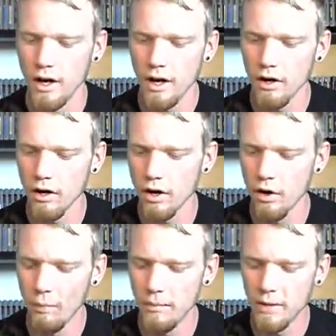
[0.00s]
I already
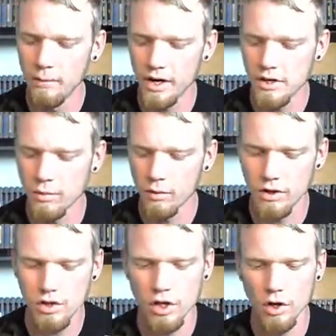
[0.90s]
opened it, but I just wanted
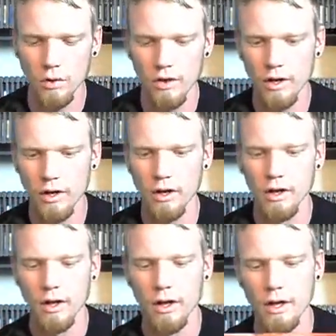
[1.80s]
to show the
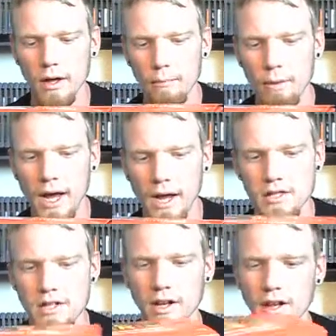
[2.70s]

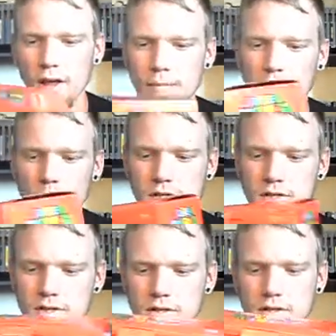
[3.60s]
package that it came in, which
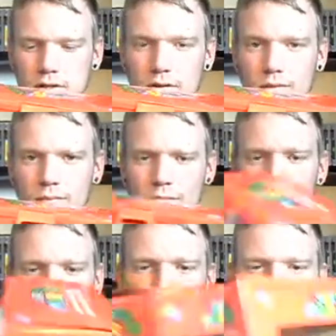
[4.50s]
is
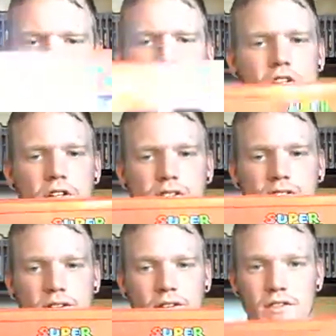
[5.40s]
pretty outrageous.
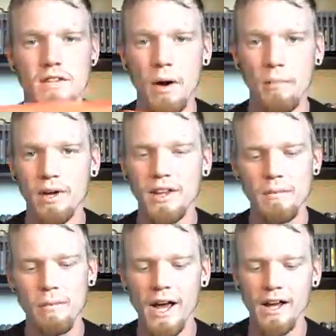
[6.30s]
Just how big the
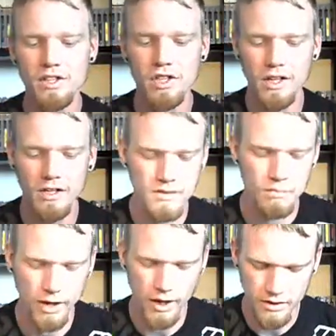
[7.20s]
packaging is,
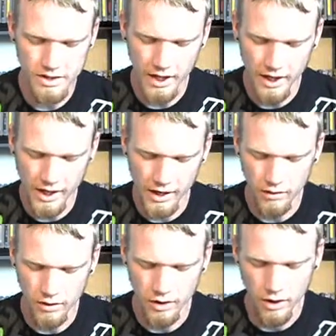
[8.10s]
but I'll take it out
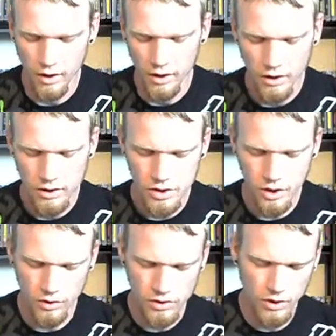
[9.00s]
and
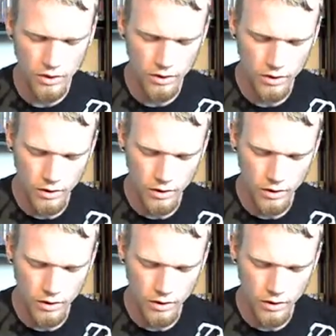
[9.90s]
show it to you.